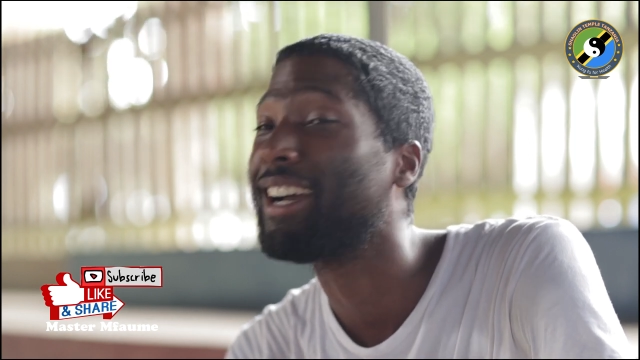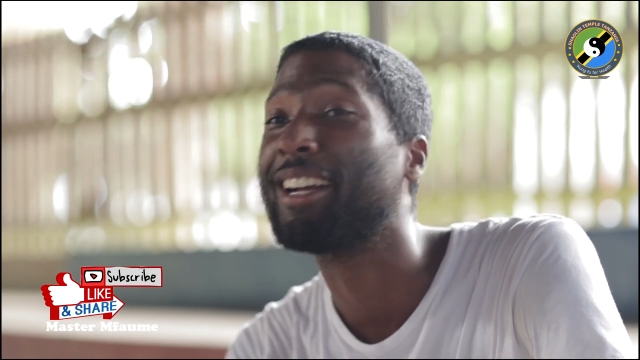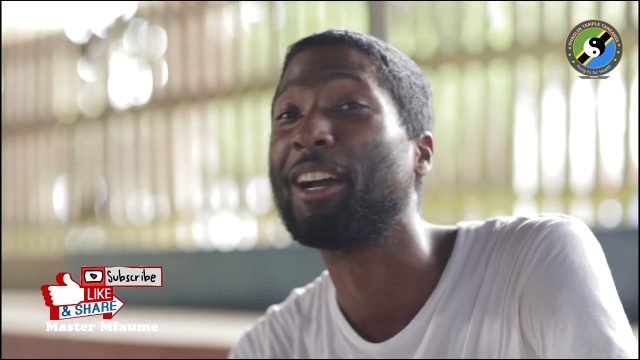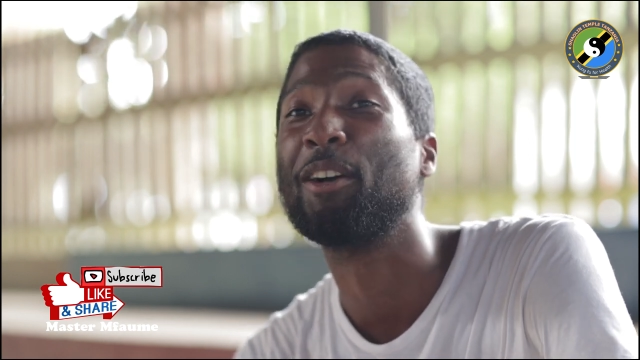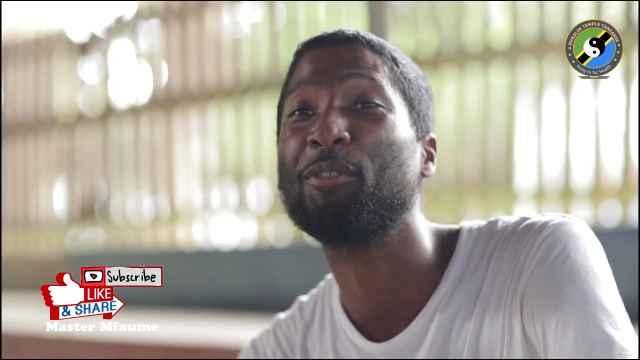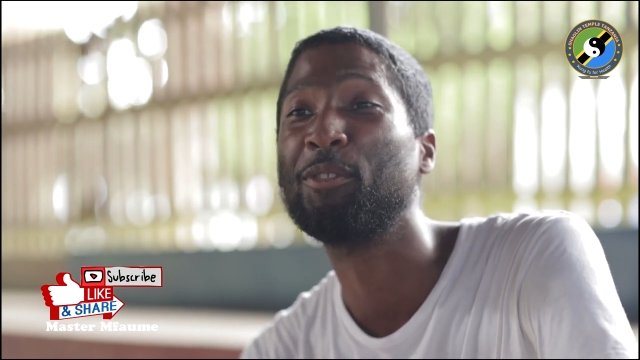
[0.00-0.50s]

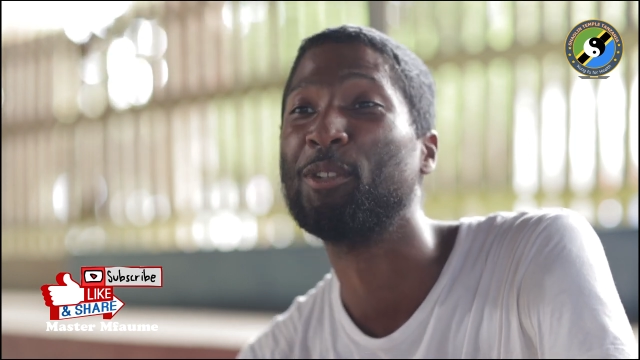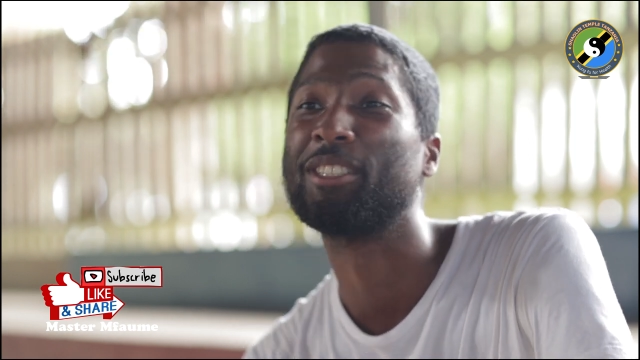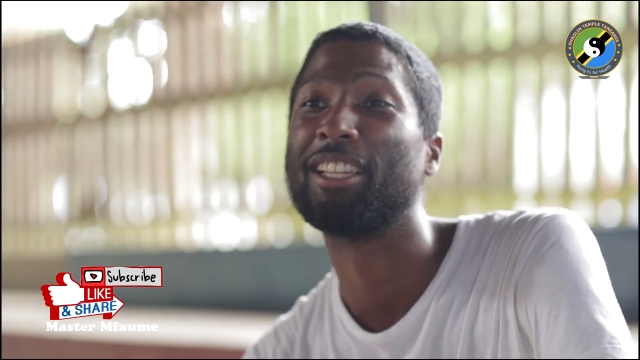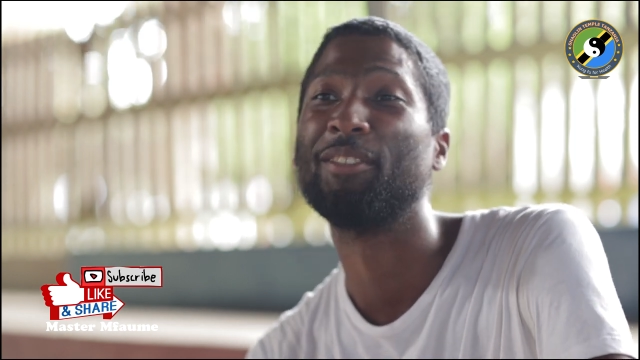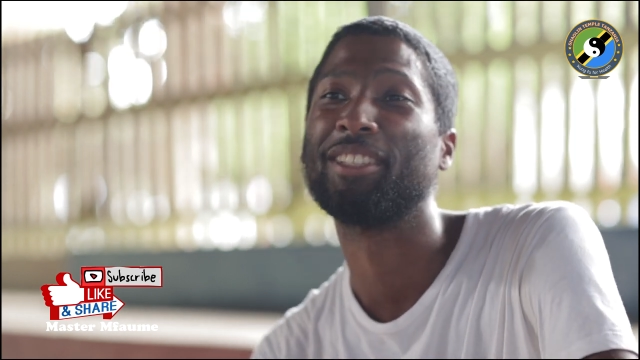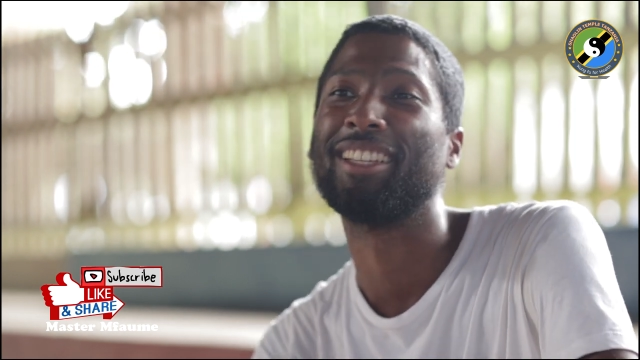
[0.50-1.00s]
Kung Fu is
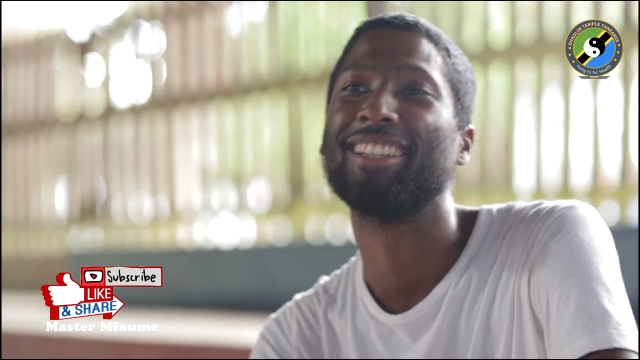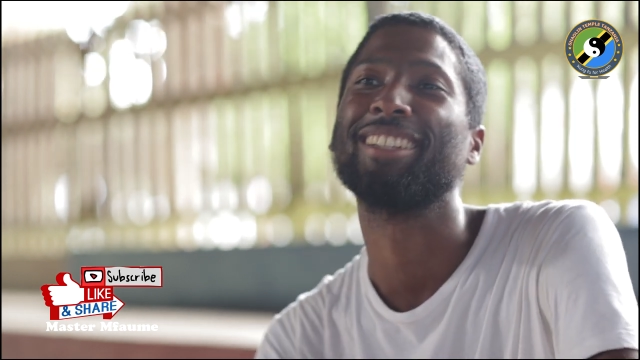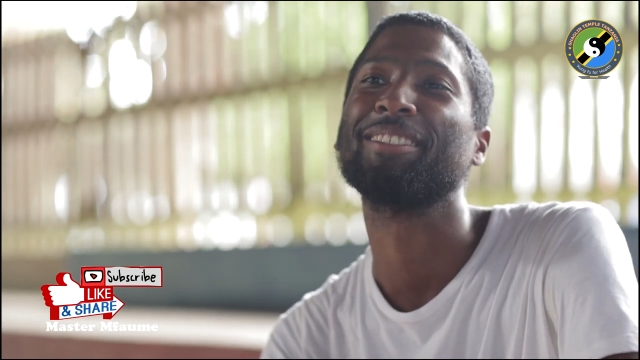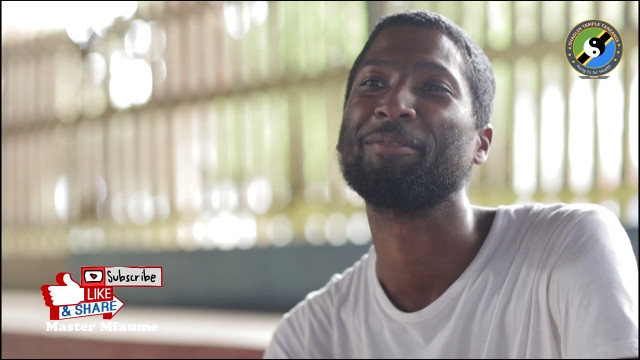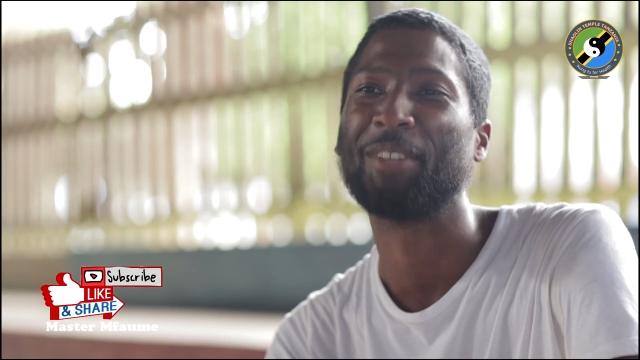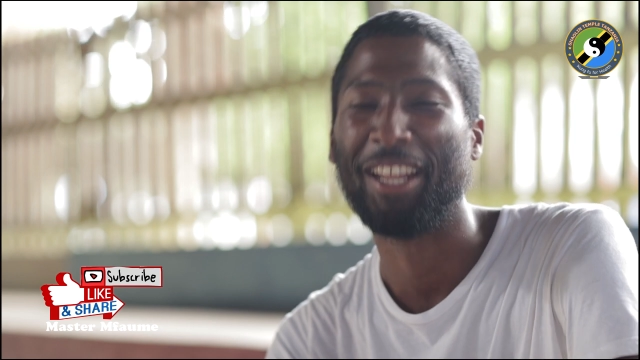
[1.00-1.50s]
everything,
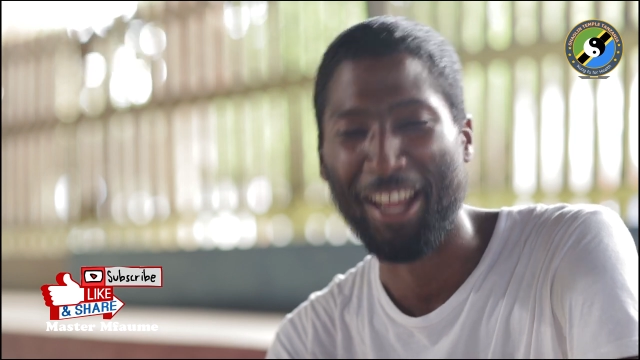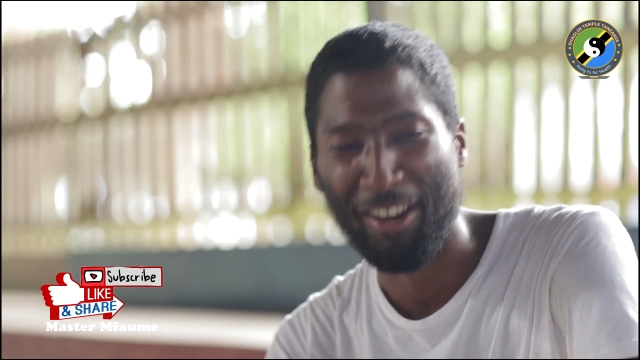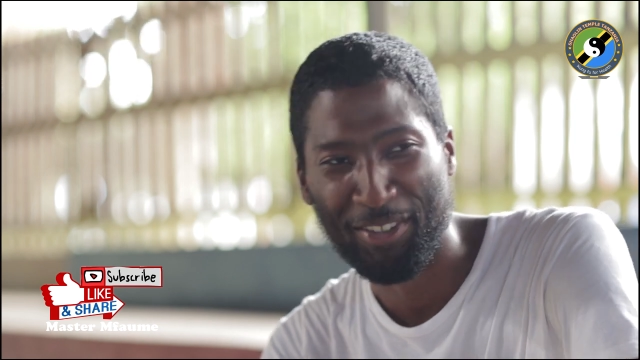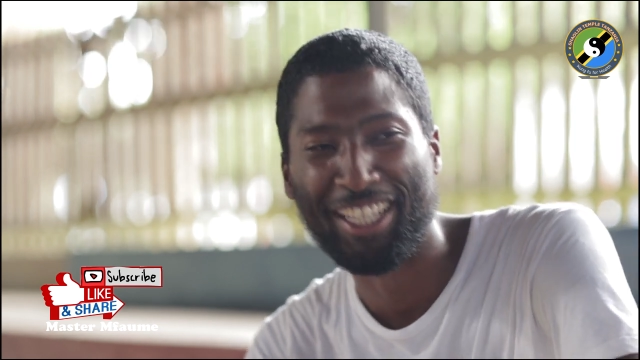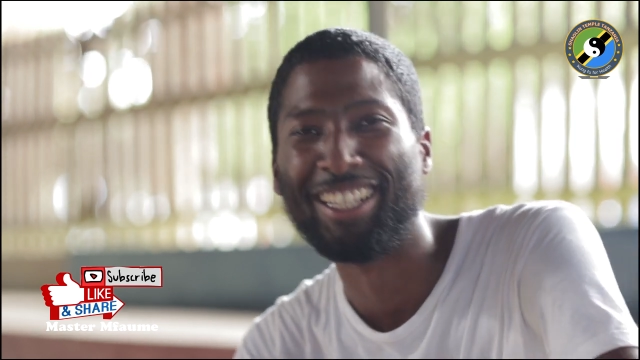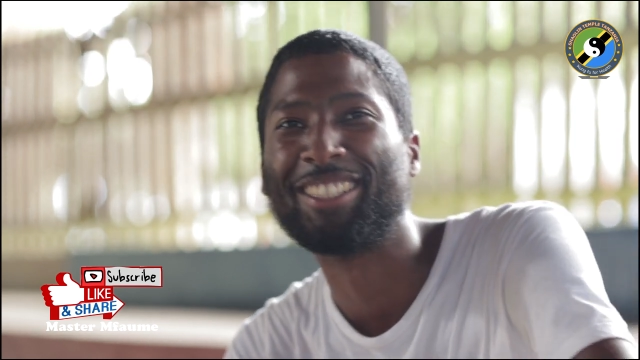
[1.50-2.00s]
and
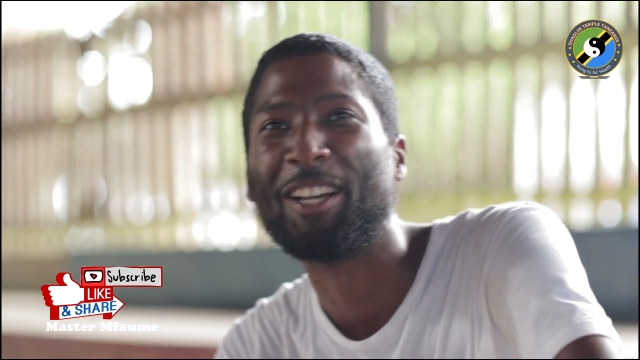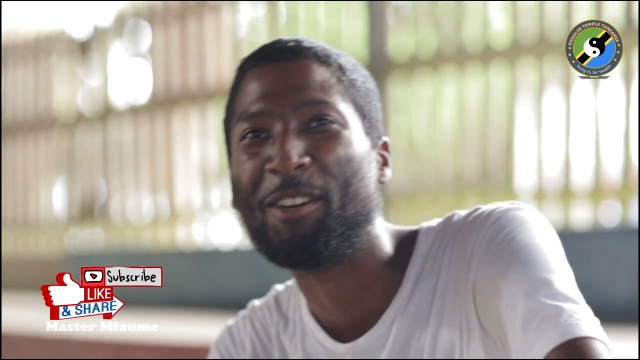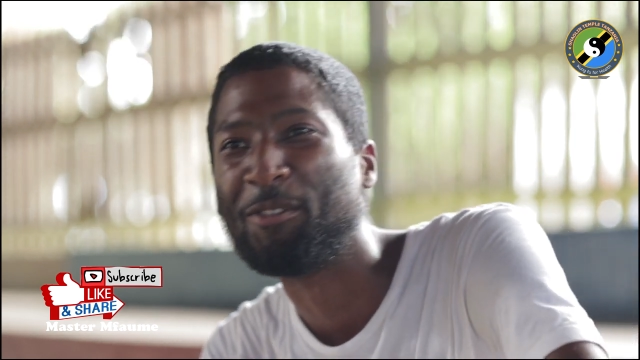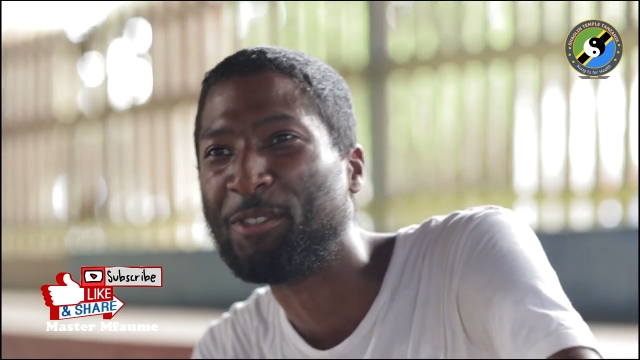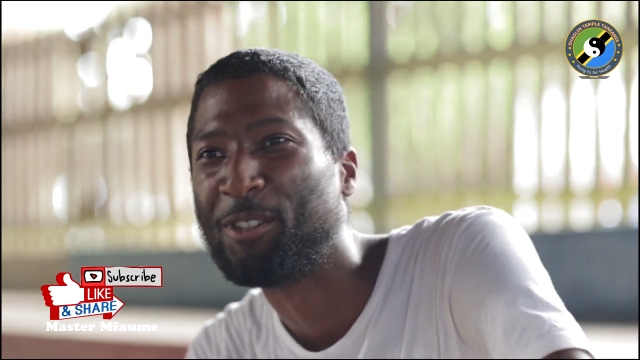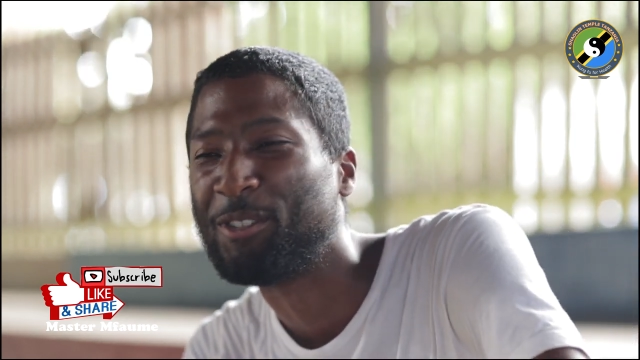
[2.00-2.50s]
everything is Kung
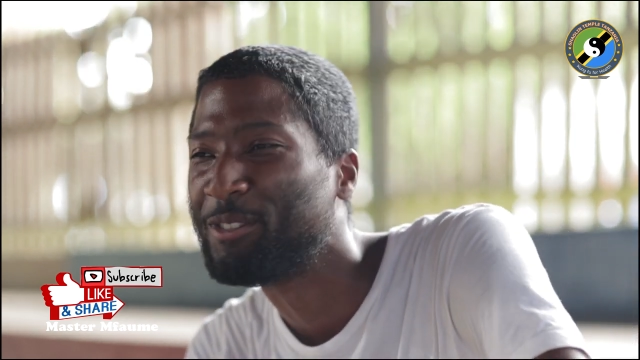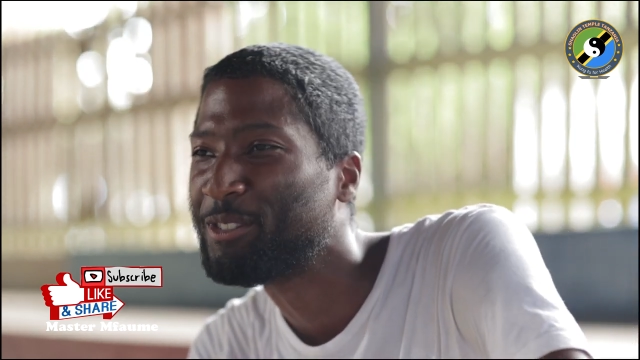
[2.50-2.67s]
Fu.